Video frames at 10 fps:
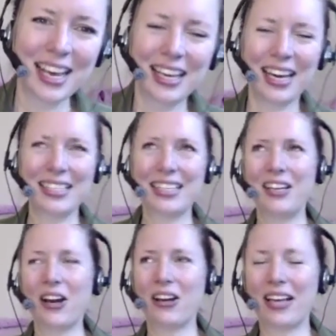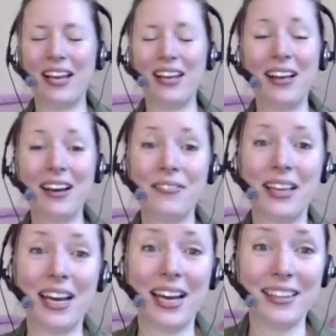yes. Can you? I love
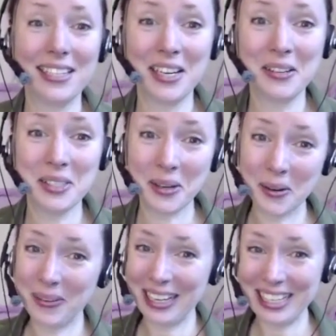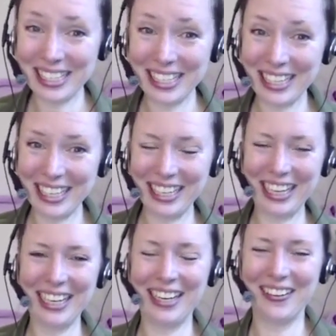that. That sounds so amazing.
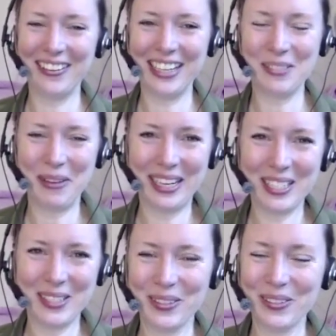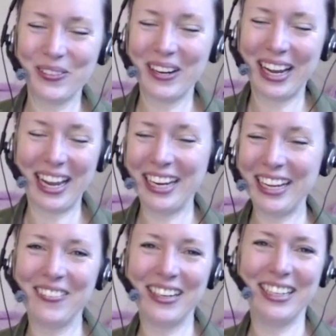And I know that's possible for
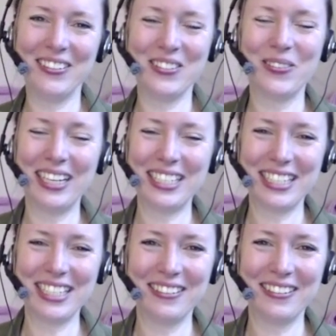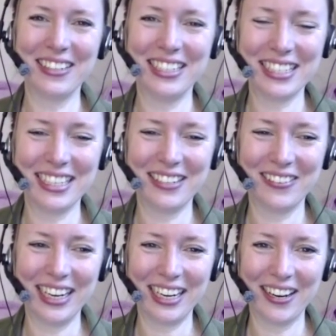anyone who's watching or listening
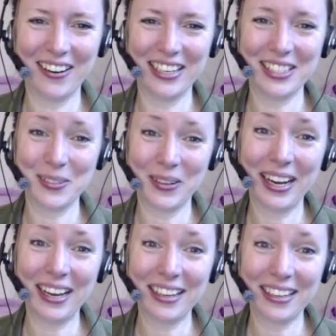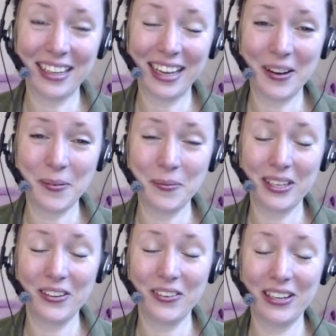right now as well.
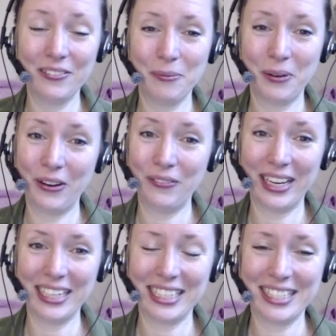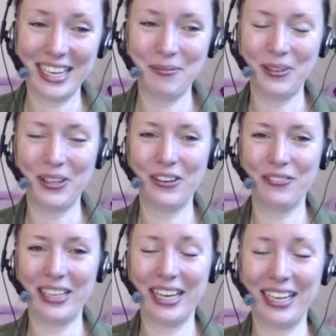You live the perfect example
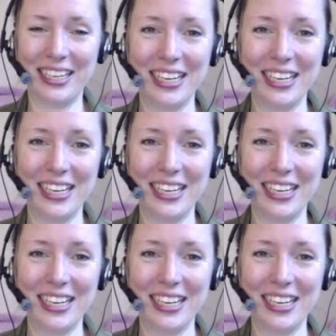of like a